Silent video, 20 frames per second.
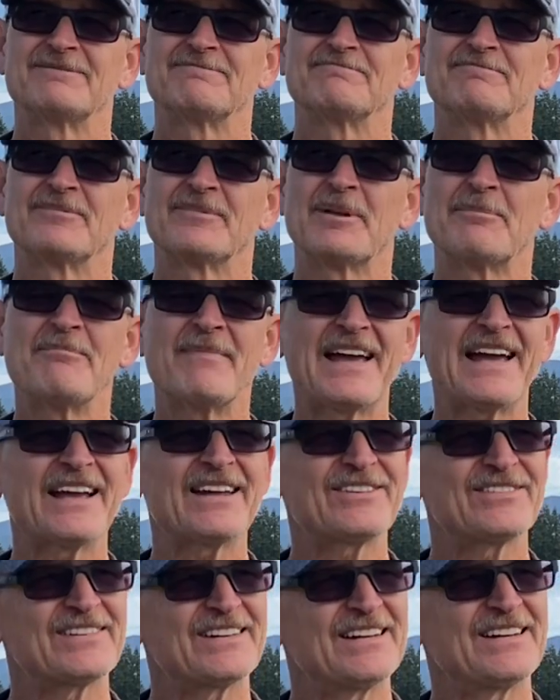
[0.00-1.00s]
the
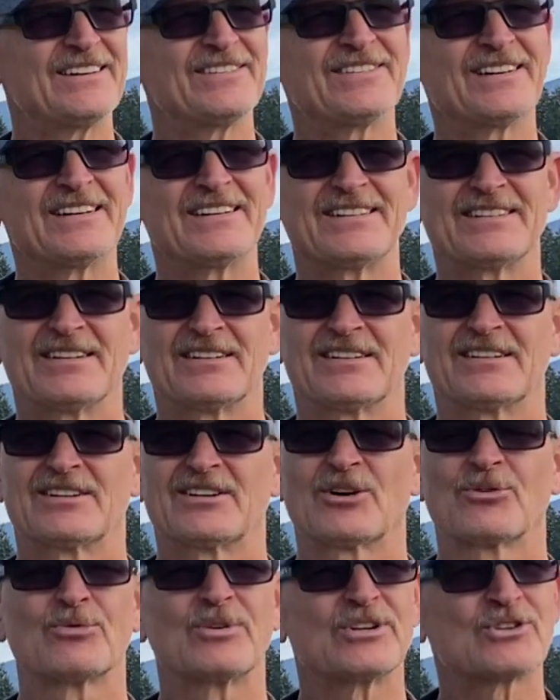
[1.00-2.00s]
Mass isn't
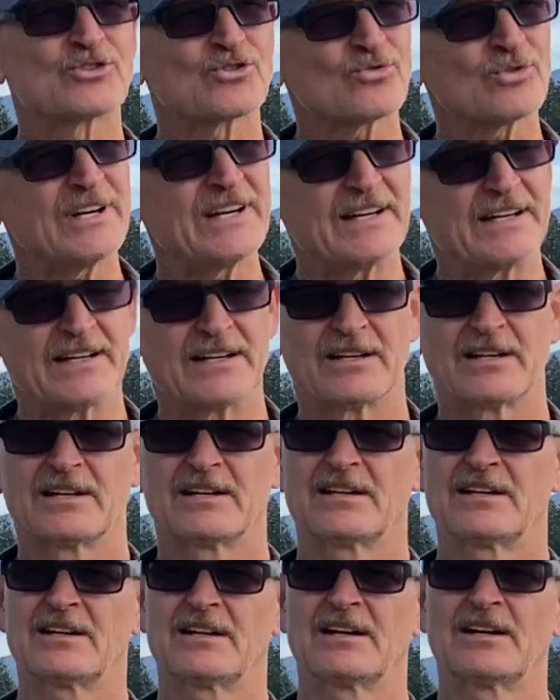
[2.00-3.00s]
a retreat
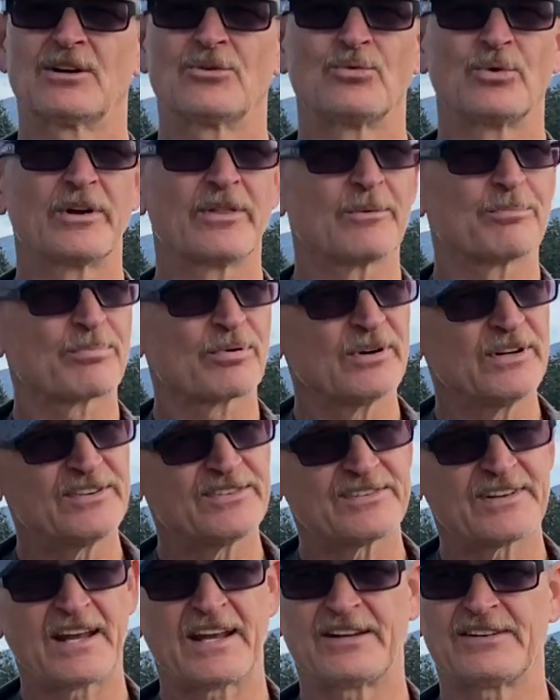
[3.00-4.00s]
where the priest
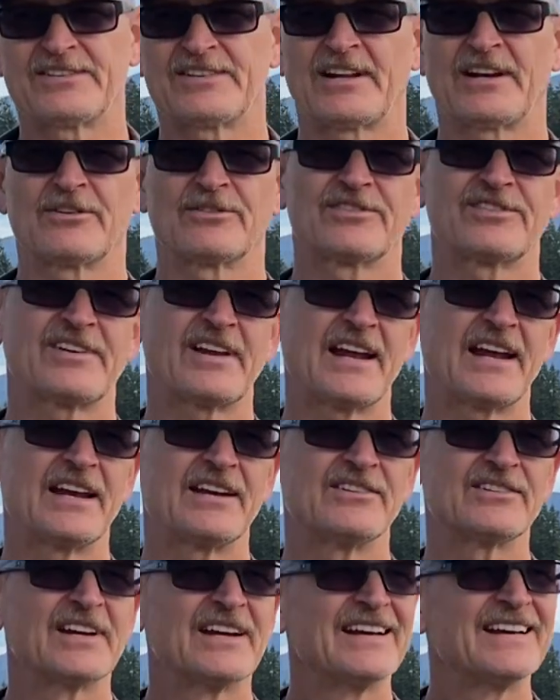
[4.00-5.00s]
takes center
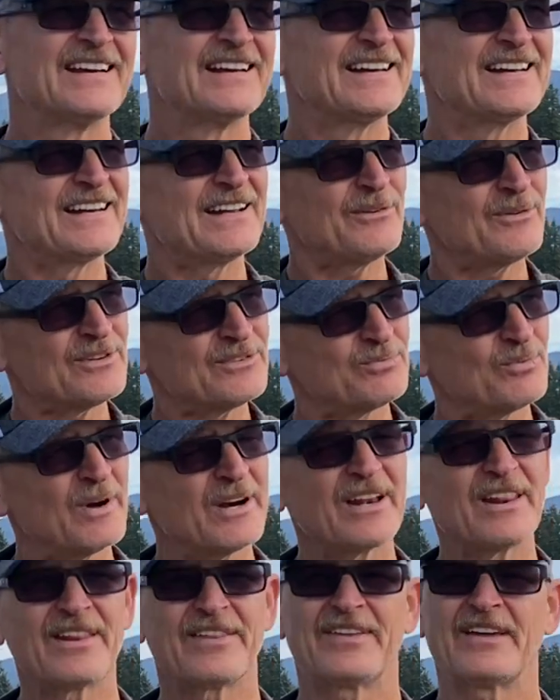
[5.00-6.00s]
stage. And that was one
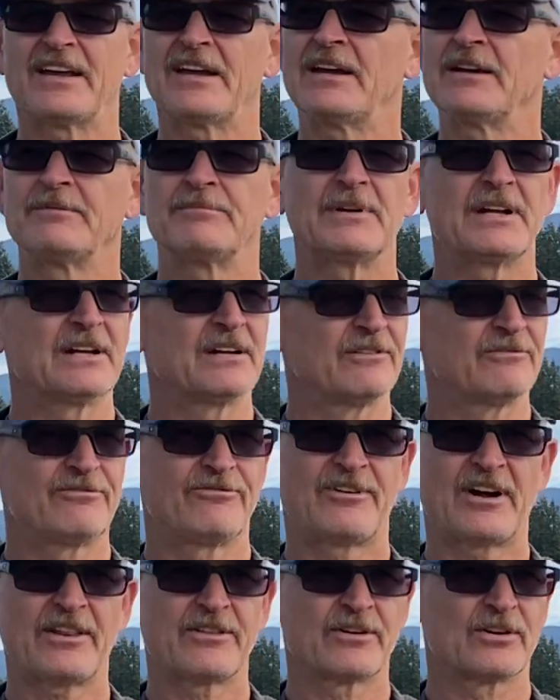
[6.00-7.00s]
of the things, and
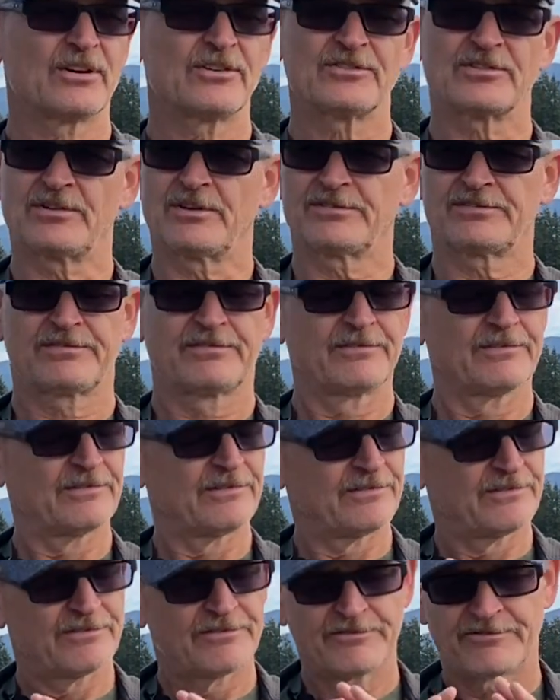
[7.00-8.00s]
Father Angelo's
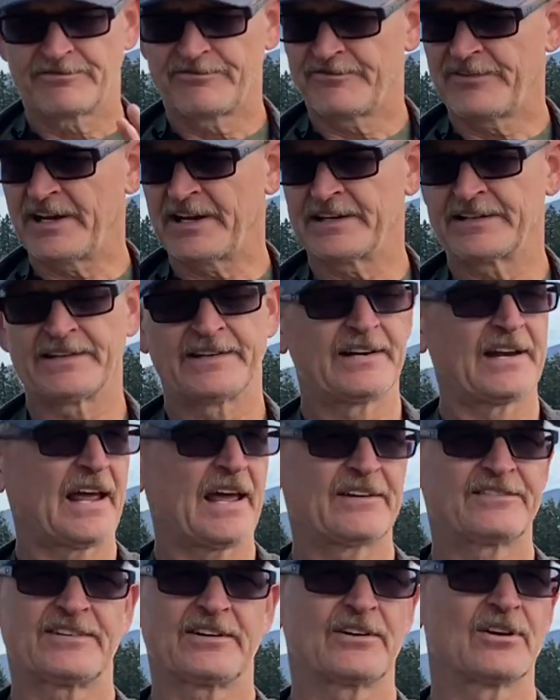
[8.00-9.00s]

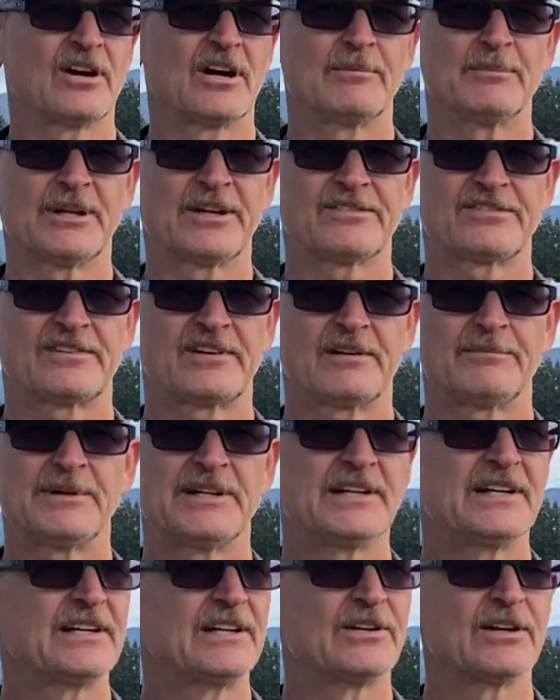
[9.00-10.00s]
fantastic homilist. I mean,
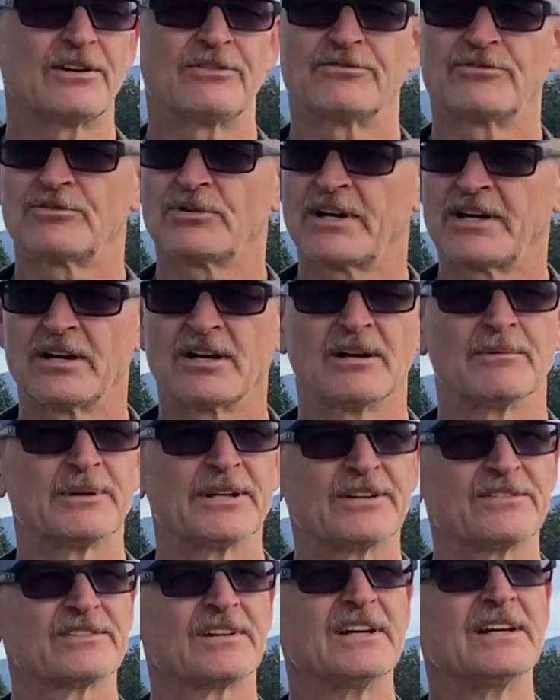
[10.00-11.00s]
he gave great
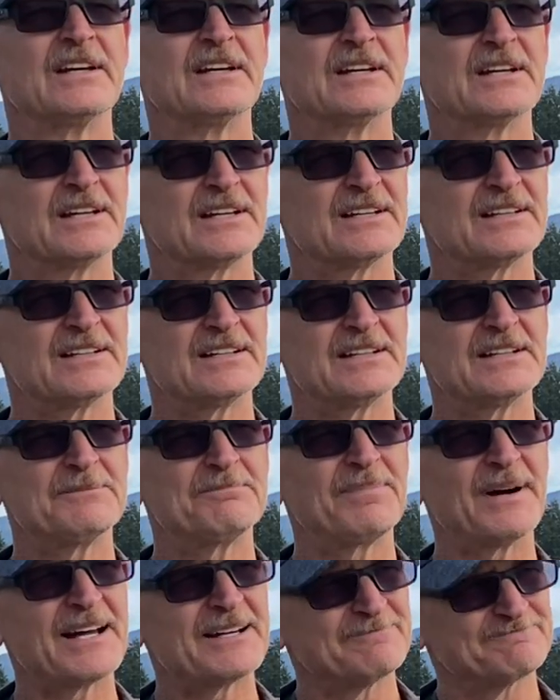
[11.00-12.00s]
homilies.
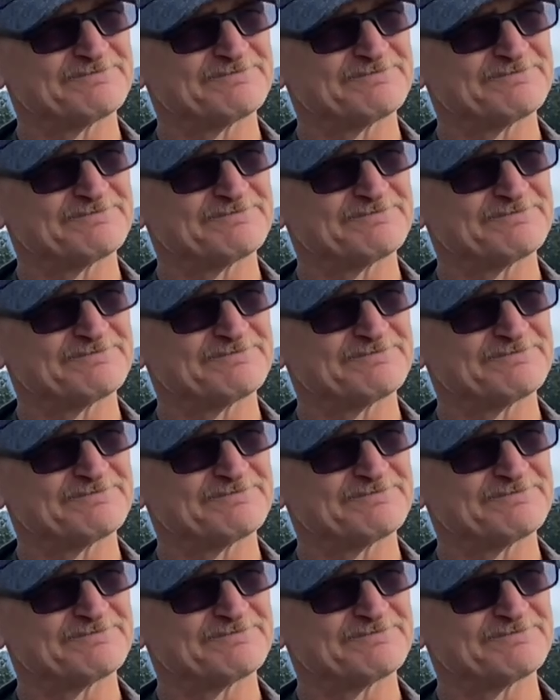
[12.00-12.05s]
But